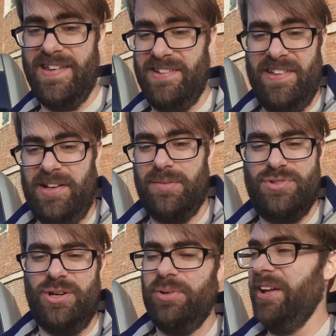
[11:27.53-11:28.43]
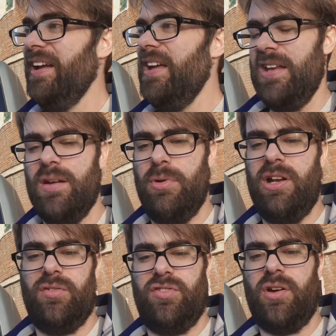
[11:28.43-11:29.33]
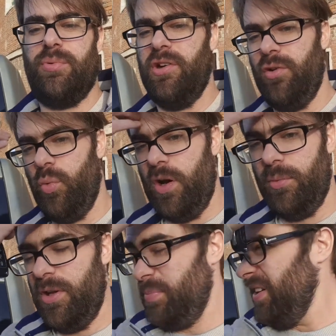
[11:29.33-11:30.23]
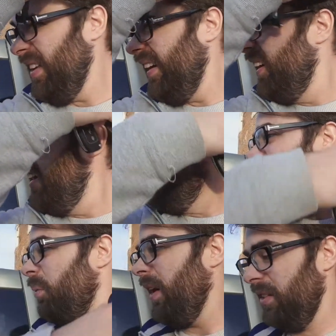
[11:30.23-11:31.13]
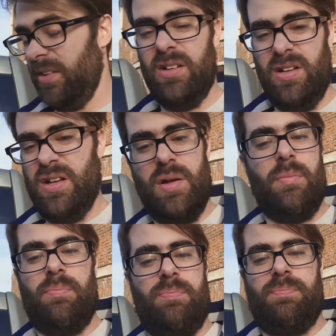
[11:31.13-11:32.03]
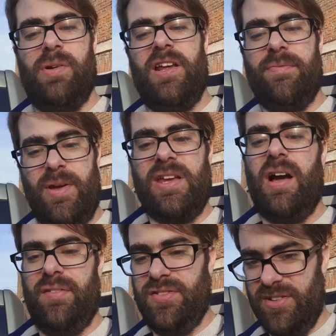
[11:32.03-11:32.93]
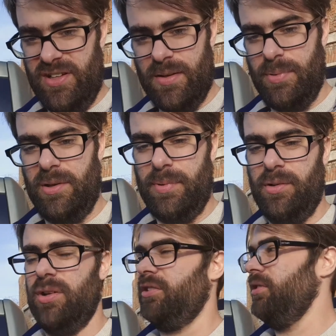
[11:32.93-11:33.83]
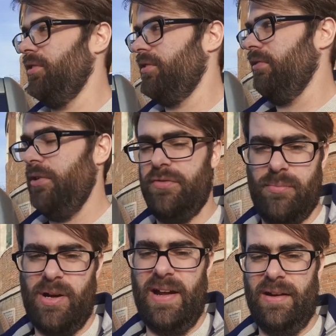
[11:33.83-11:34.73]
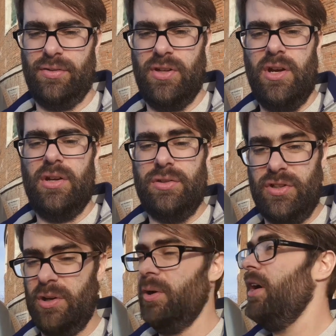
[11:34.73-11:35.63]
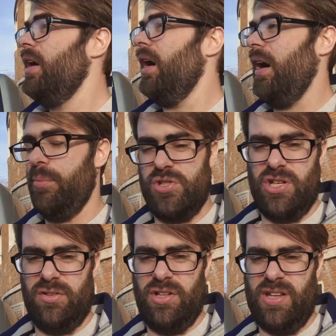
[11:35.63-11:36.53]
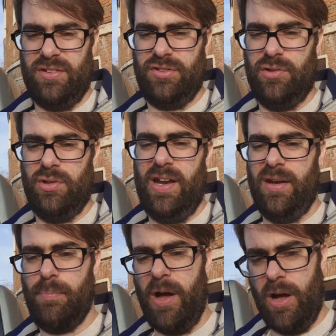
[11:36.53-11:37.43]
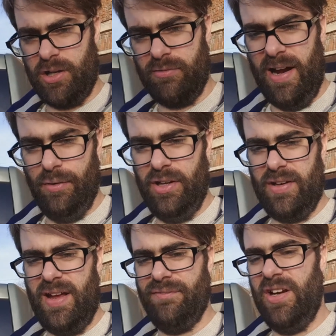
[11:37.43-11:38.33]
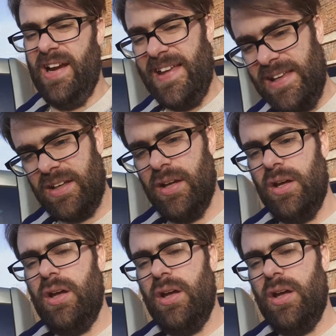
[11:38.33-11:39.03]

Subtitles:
You think I'm joking? In the middle of Siberia, why would it be there? Well, believe me, I've seen it being built across the road from my house. So I'll be showing you that soon, and the park around it and the lake.